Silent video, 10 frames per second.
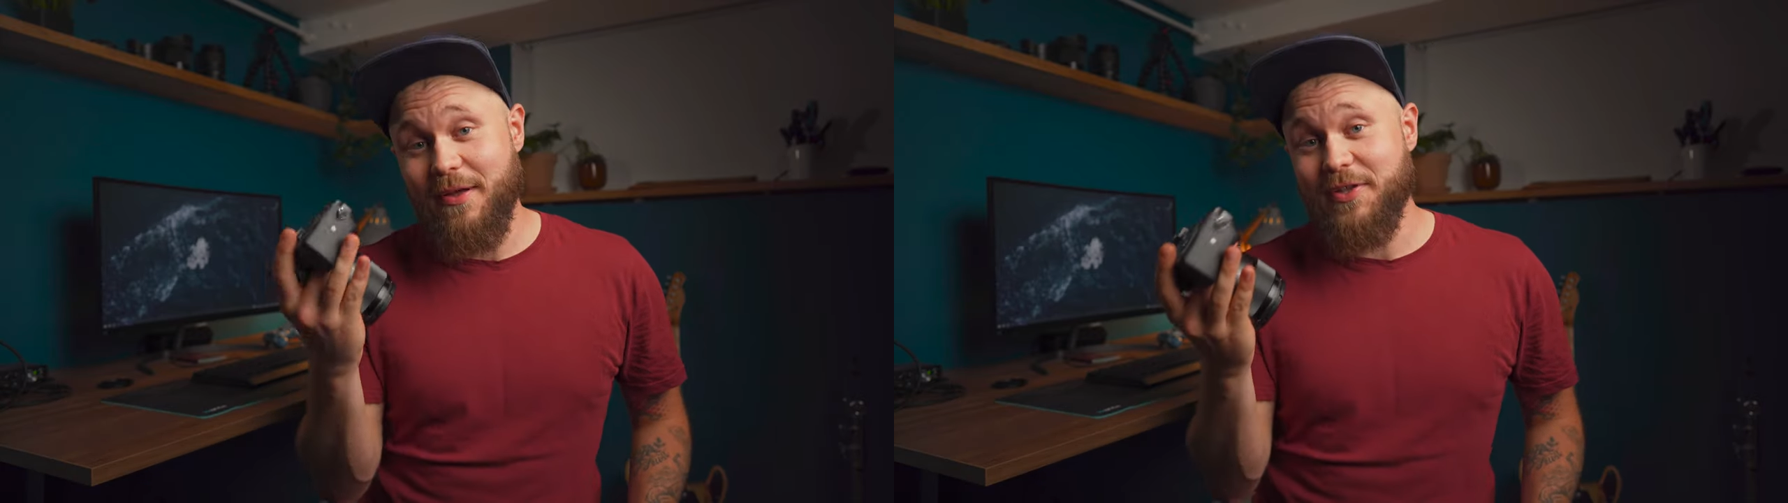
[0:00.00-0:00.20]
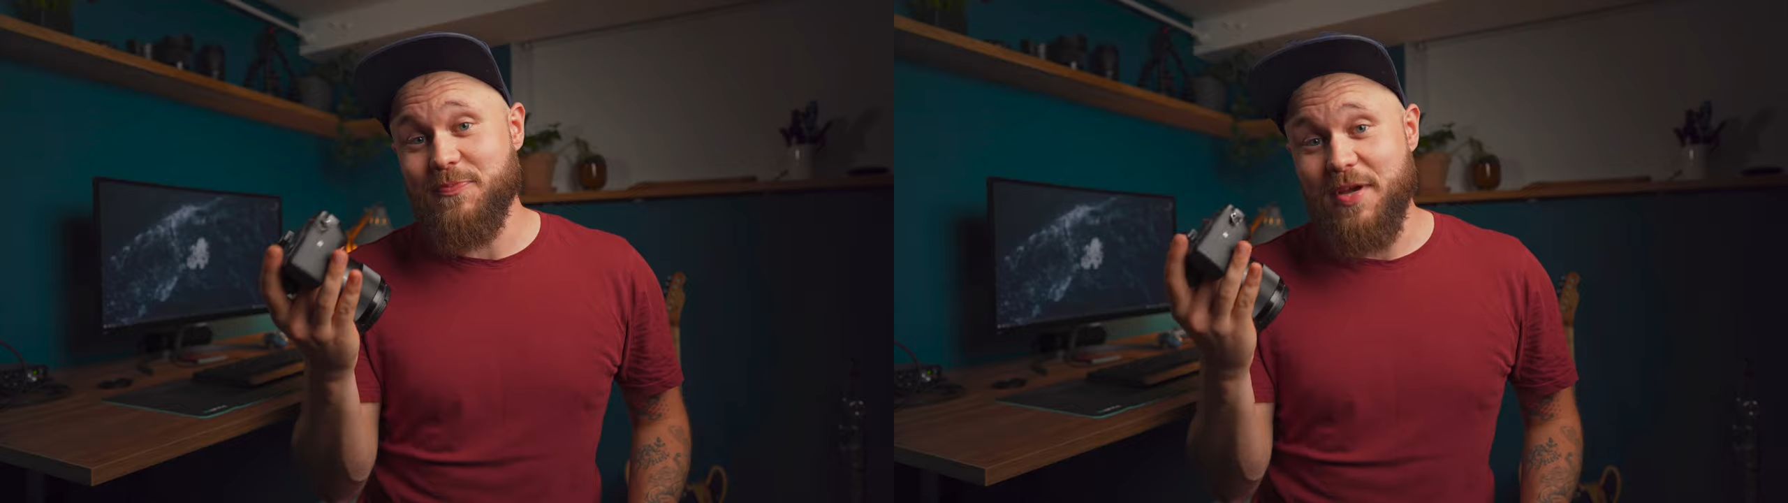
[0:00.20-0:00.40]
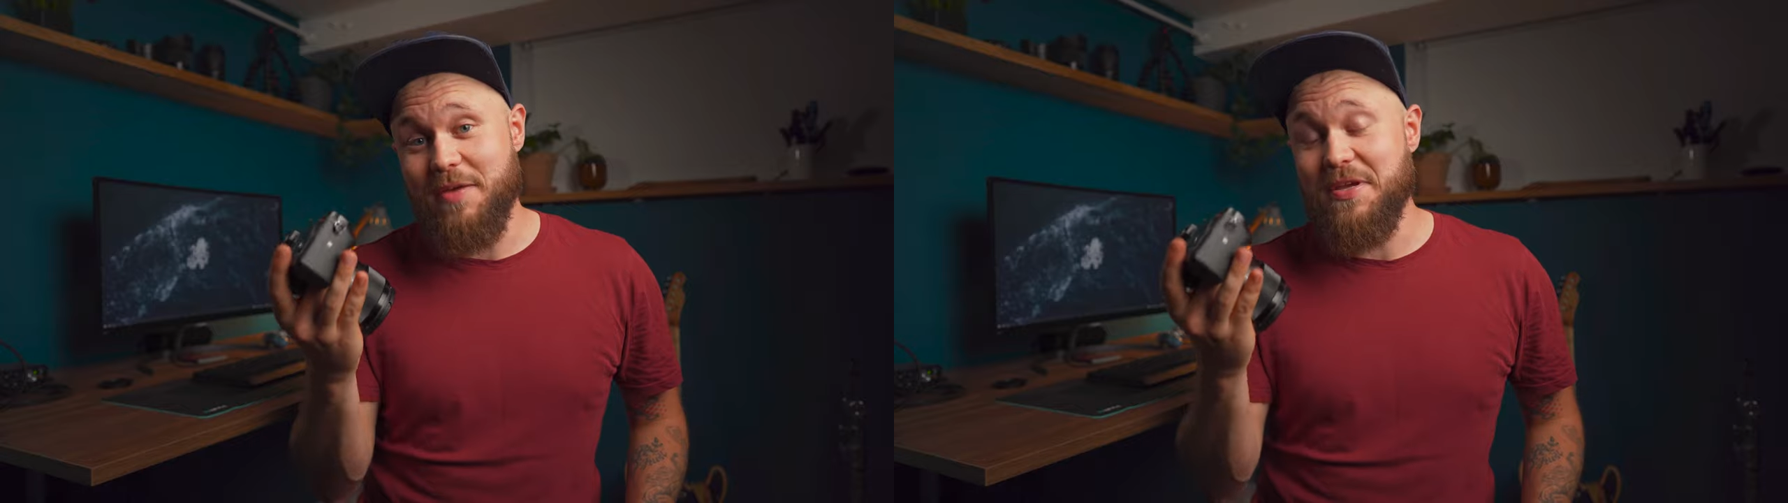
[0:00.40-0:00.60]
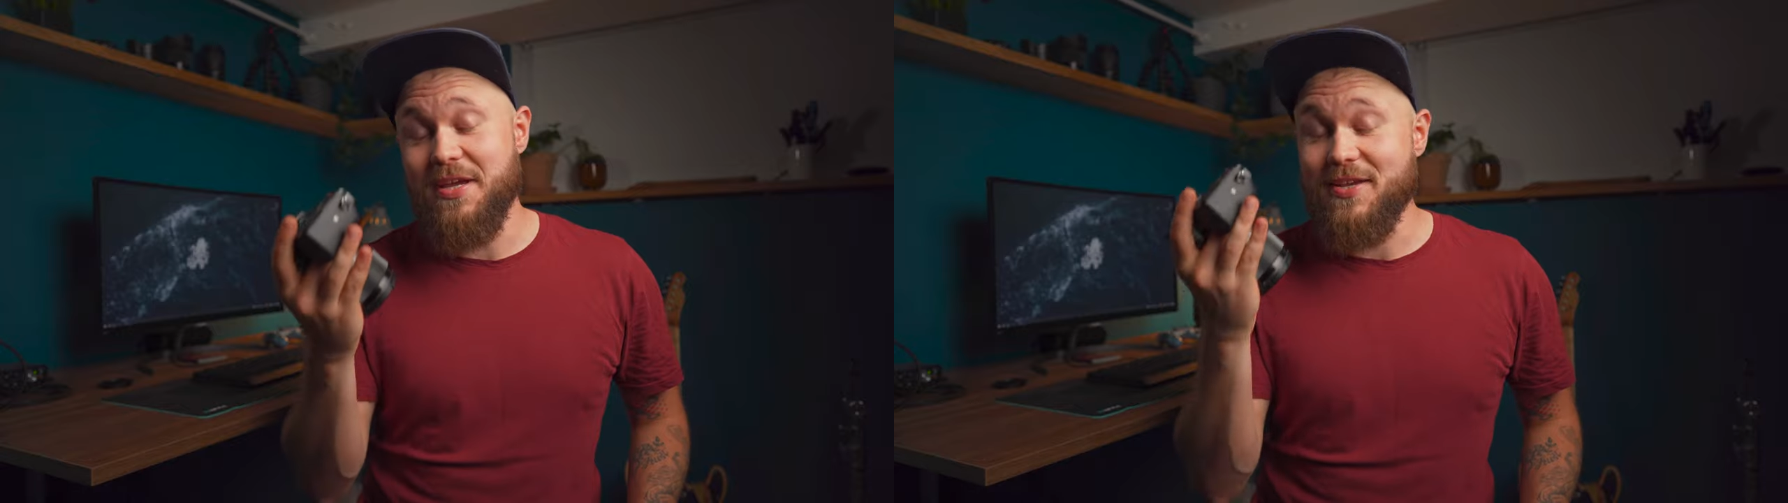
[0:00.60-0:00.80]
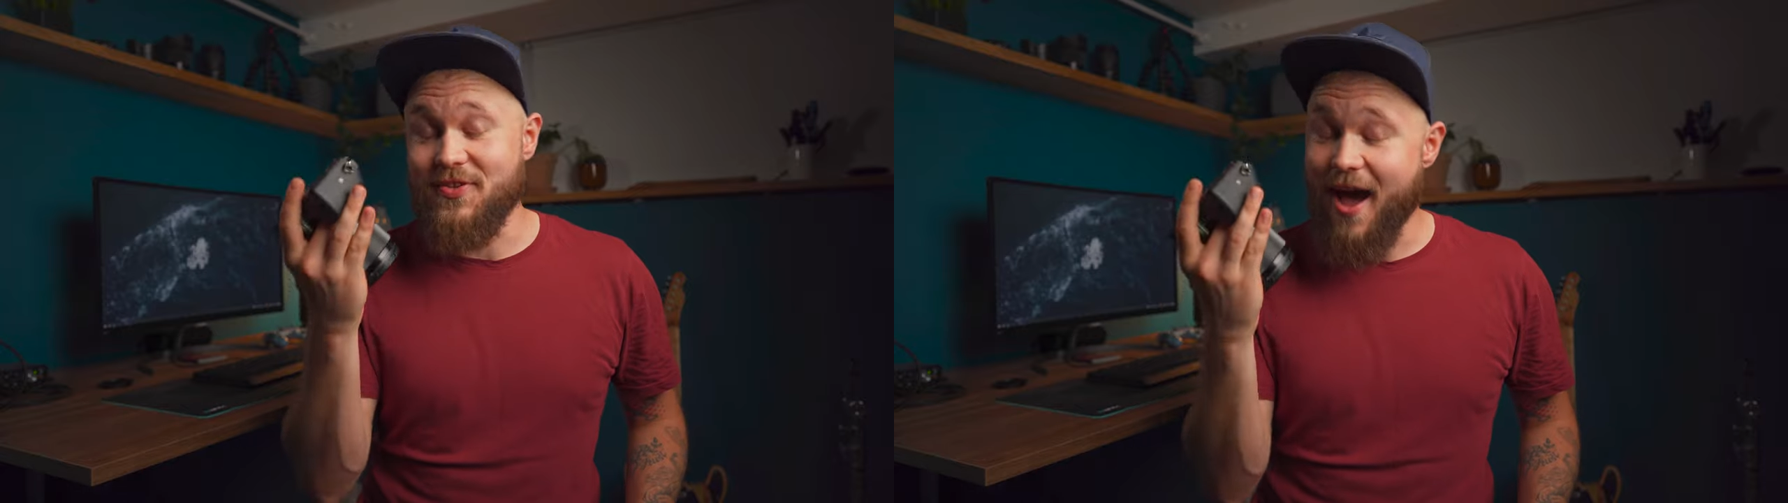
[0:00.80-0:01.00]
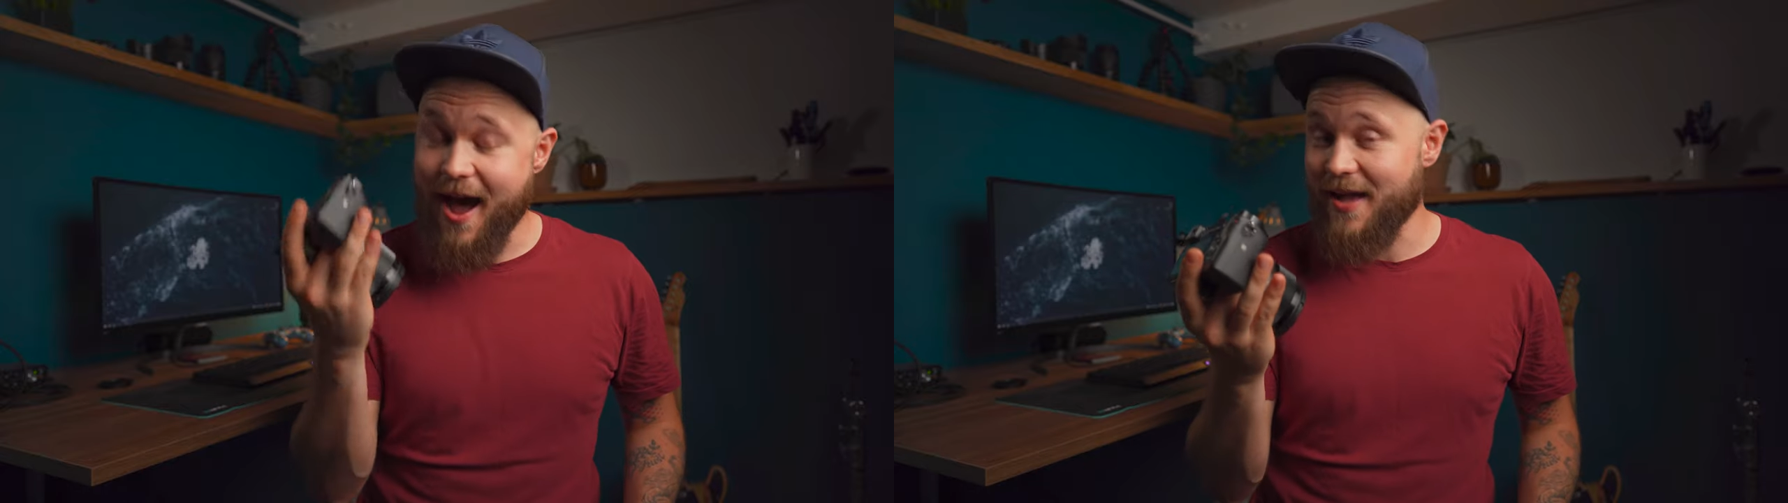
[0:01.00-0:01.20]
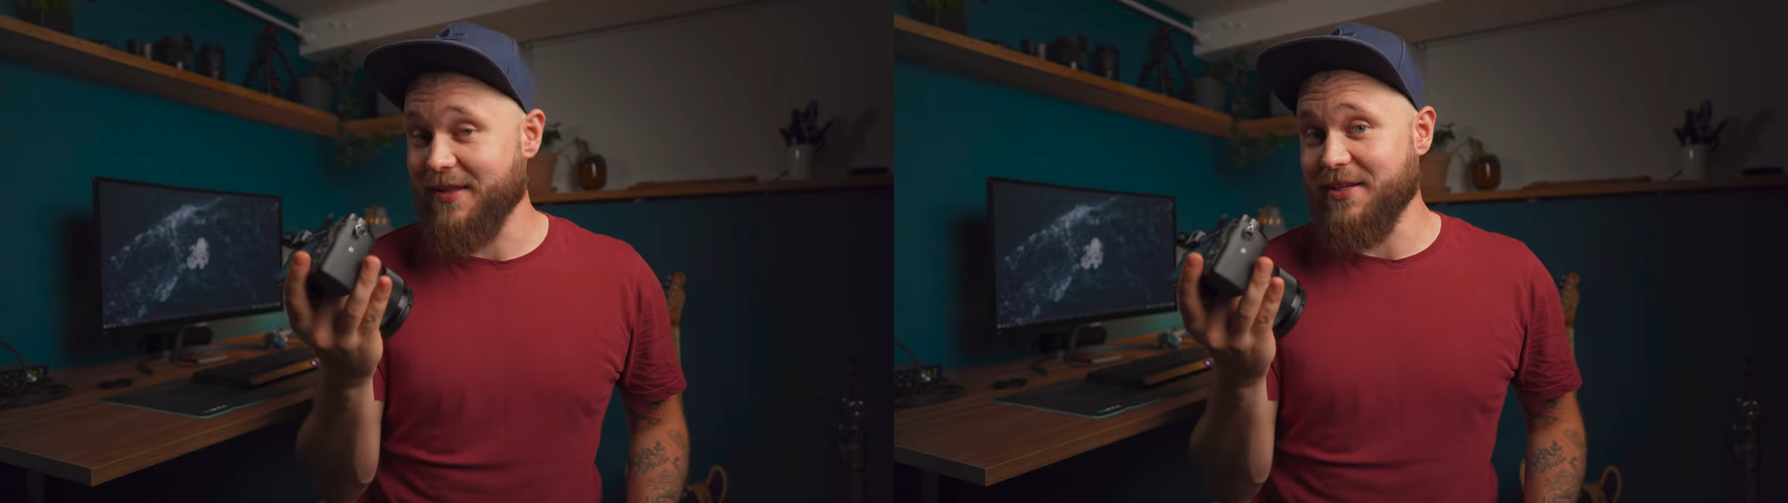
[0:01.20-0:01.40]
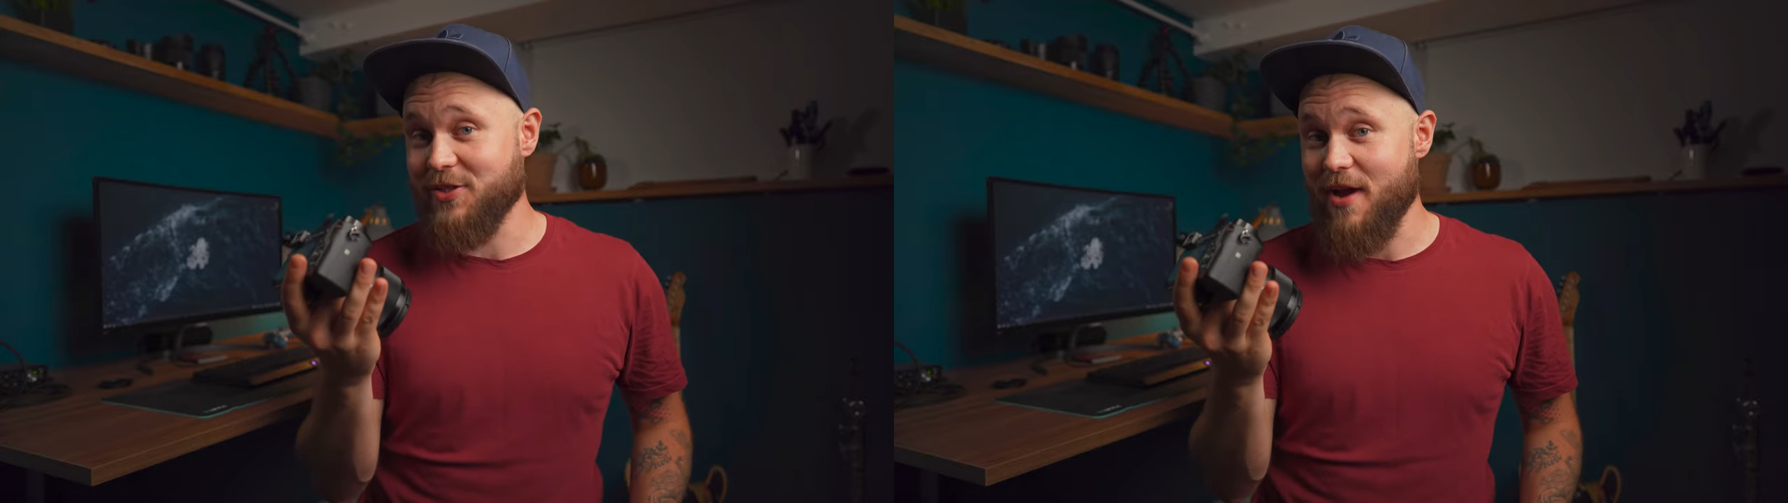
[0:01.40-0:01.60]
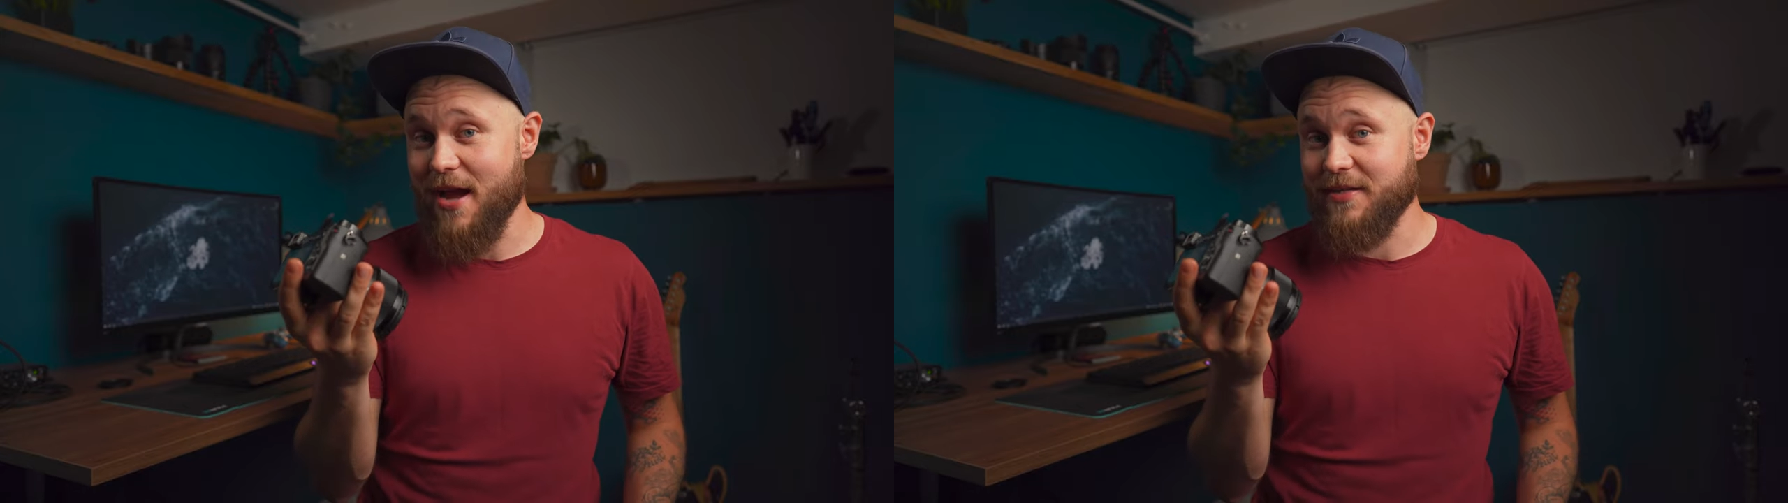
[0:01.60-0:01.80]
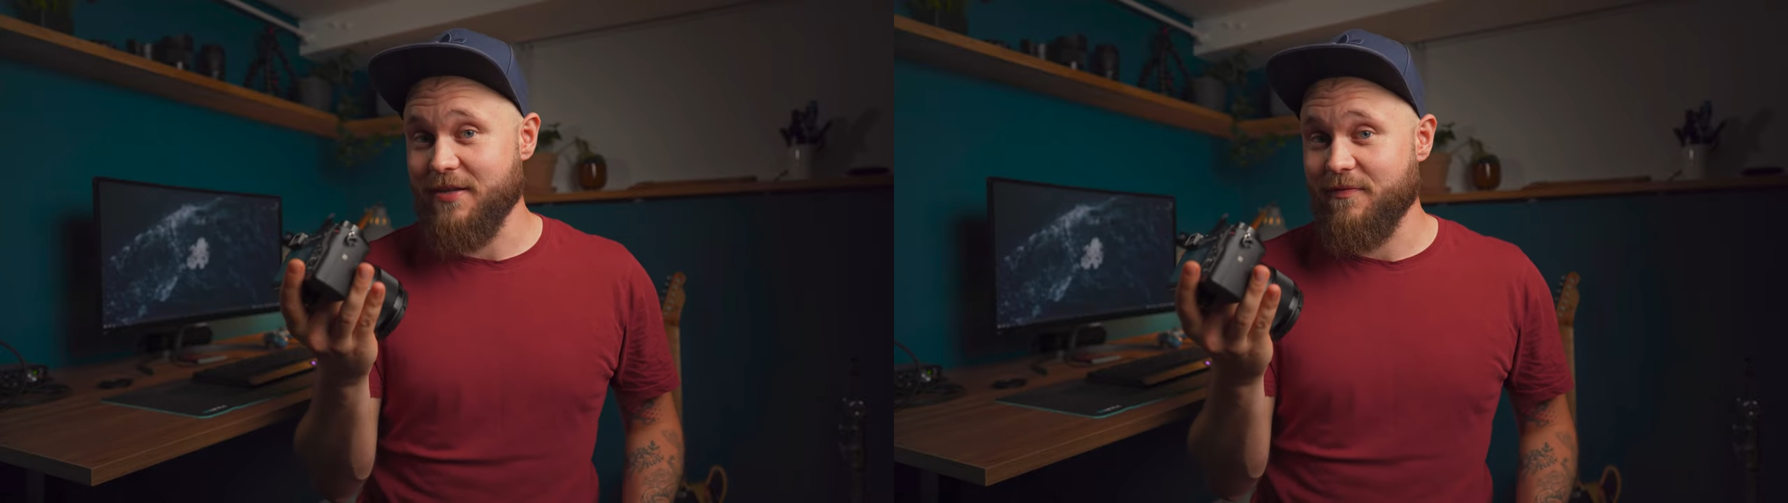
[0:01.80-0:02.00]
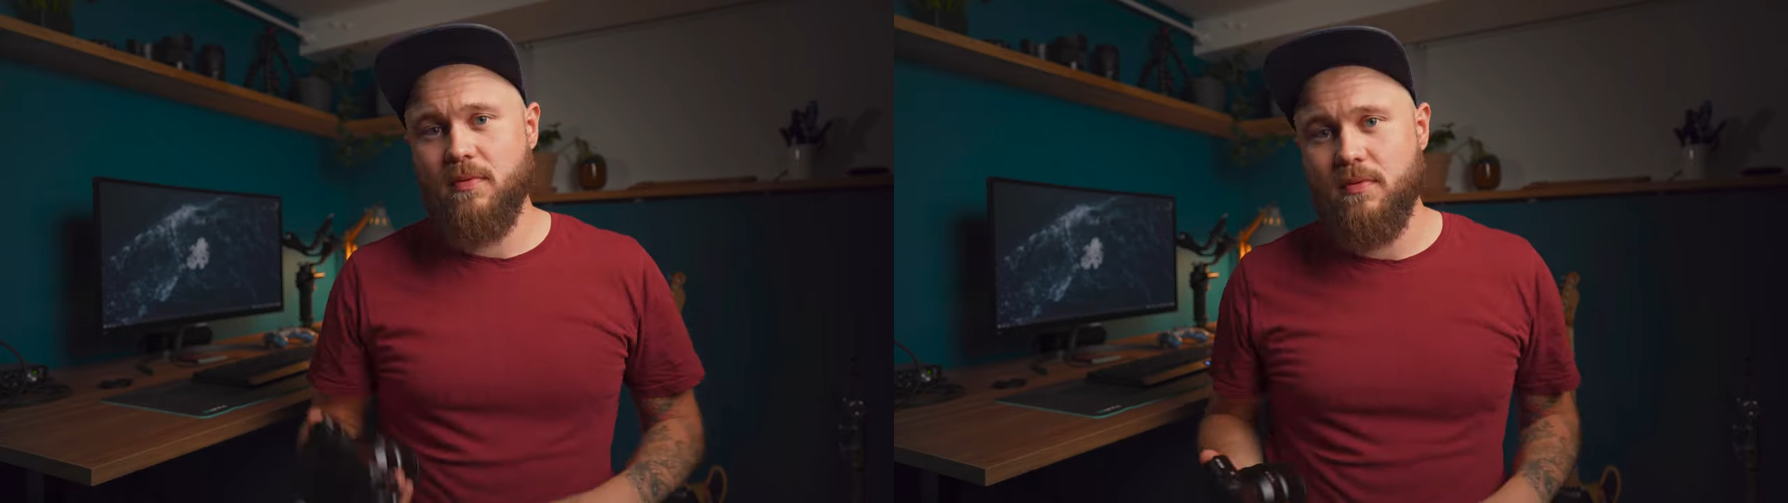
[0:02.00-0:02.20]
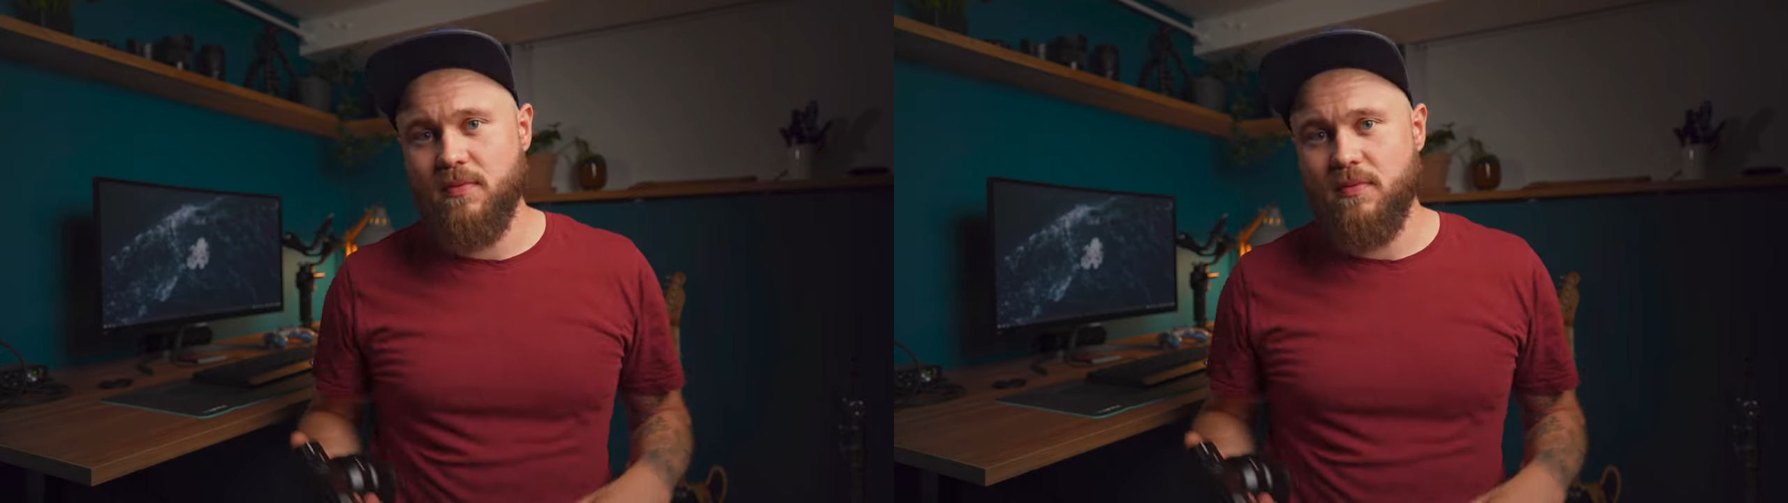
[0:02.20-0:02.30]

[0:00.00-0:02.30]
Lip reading: on this baby is highly attractive.